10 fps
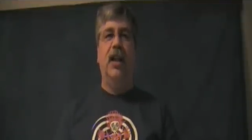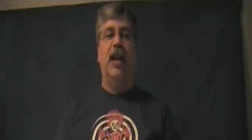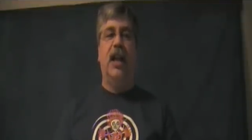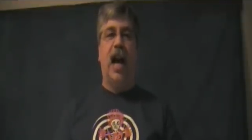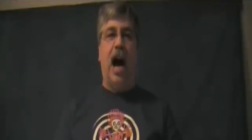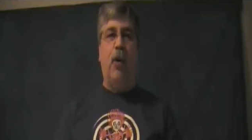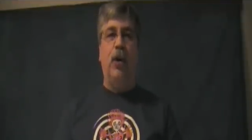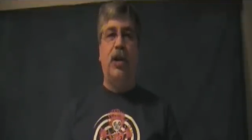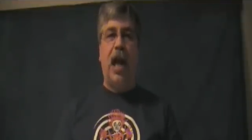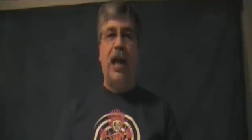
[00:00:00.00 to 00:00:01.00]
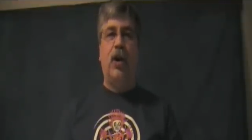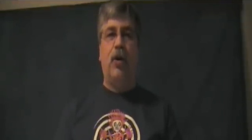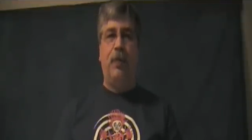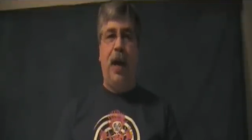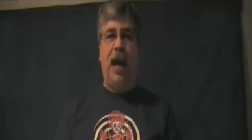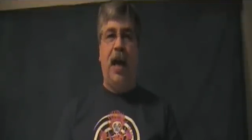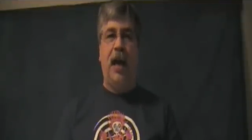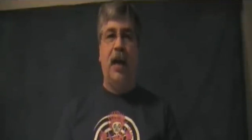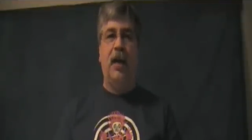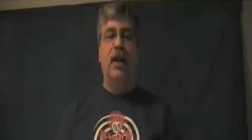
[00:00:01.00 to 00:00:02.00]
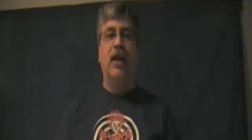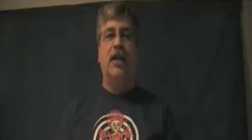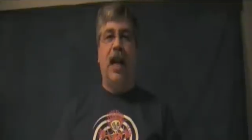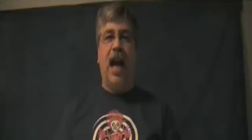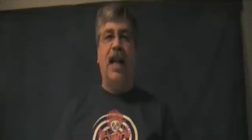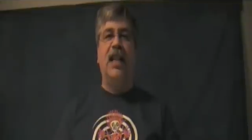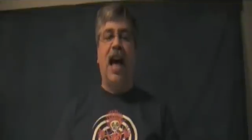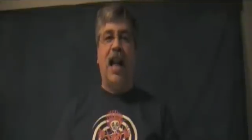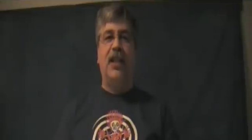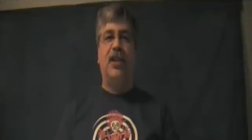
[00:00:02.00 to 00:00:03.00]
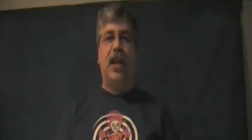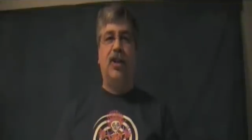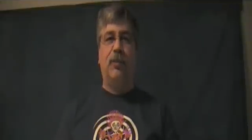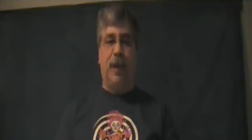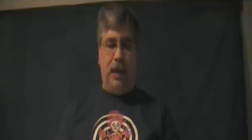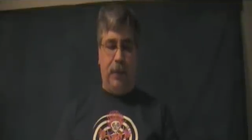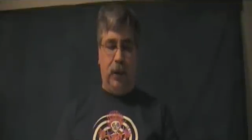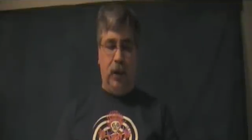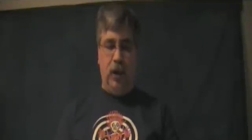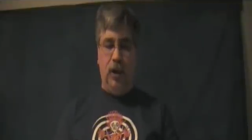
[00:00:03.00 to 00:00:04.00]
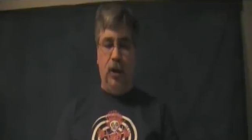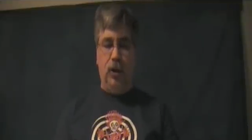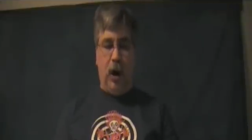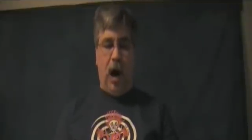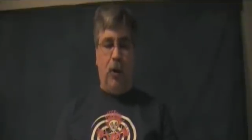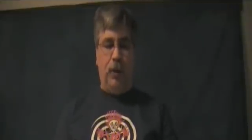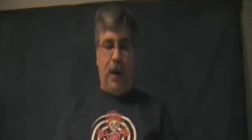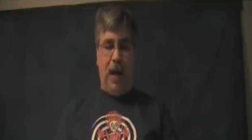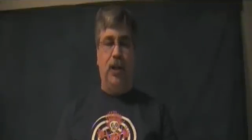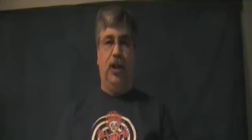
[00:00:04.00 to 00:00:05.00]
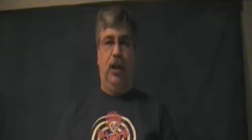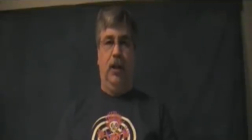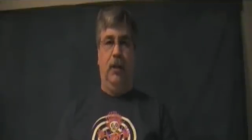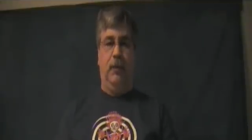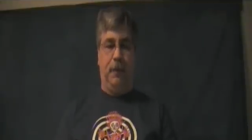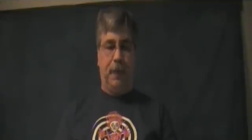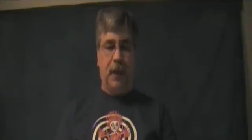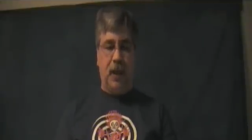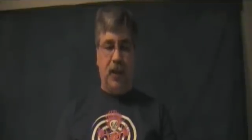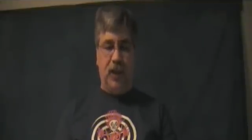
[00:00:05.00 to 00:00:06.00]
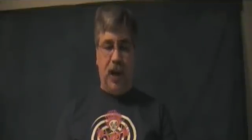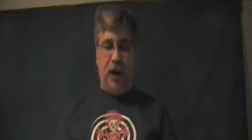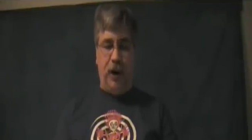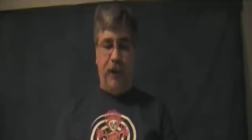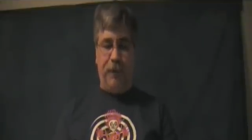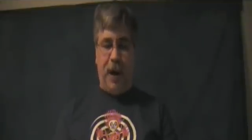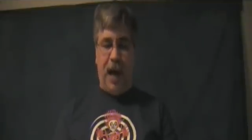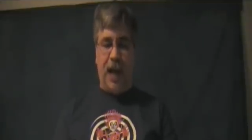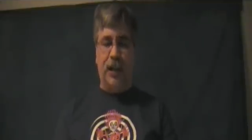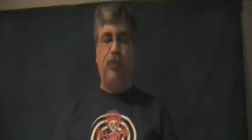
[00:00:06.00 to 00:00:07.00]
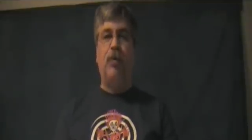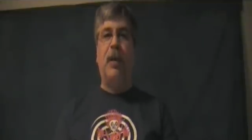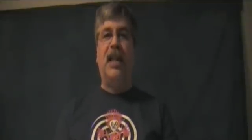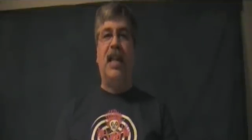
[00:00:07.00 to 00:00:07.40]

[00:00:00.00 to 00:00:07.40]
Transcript: in our take-home pay to add non-essential people to our pension. Consider, if passed, we may